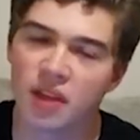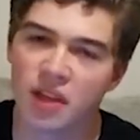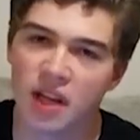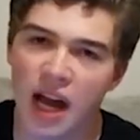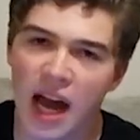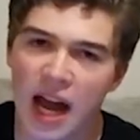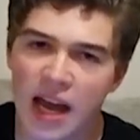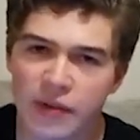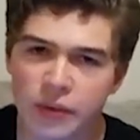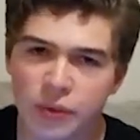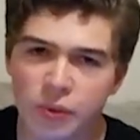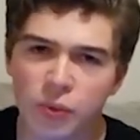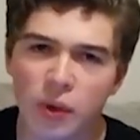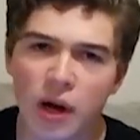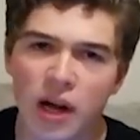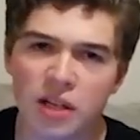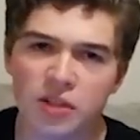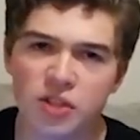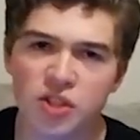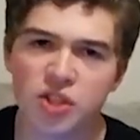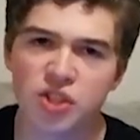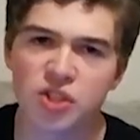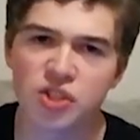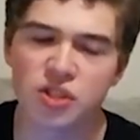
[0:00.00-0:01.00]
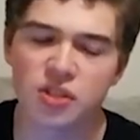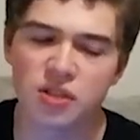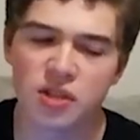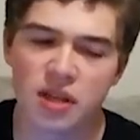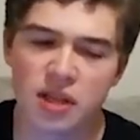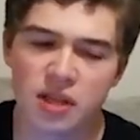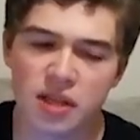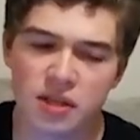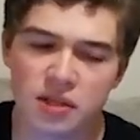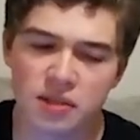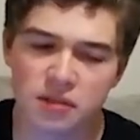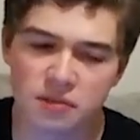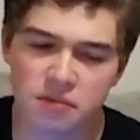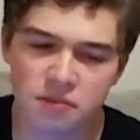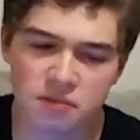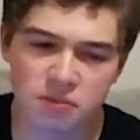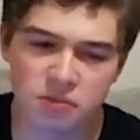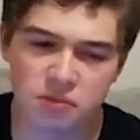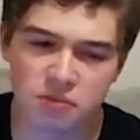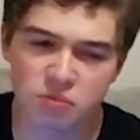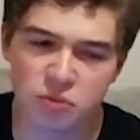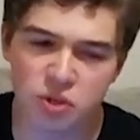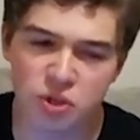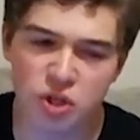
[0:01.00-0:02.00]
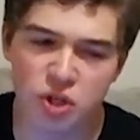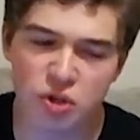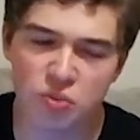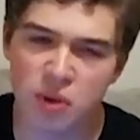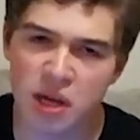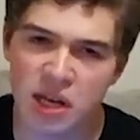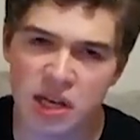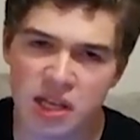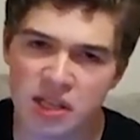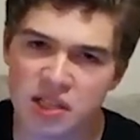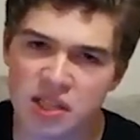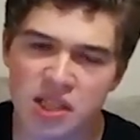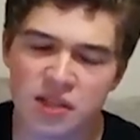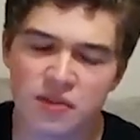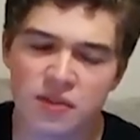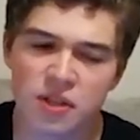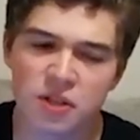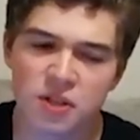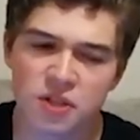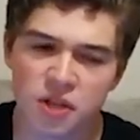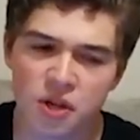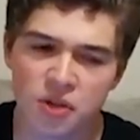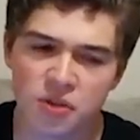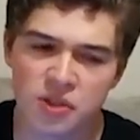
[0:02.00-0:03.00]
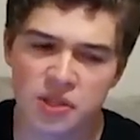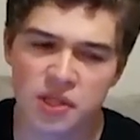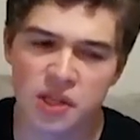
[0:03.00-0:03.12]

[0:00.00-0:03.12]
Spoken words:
I haven't watched too many TV shows.